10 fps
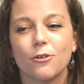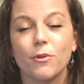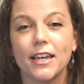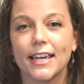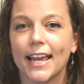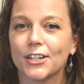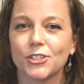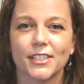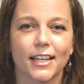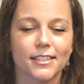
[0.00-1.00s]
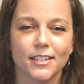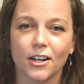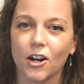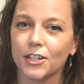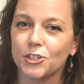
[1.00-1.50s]
we can't just get
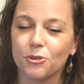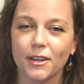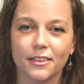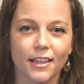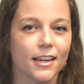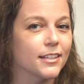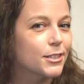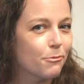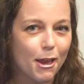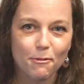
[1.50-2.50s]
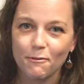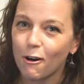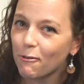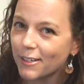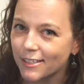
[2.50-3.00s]
stuck on doing things the way we've
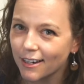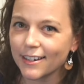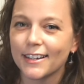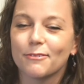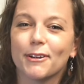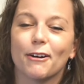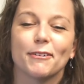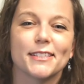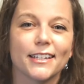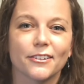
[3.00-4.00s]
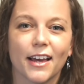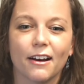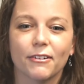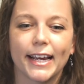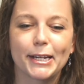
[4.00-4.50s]
always done it. We always hear
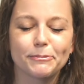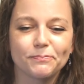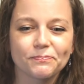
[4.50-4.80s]
that, right?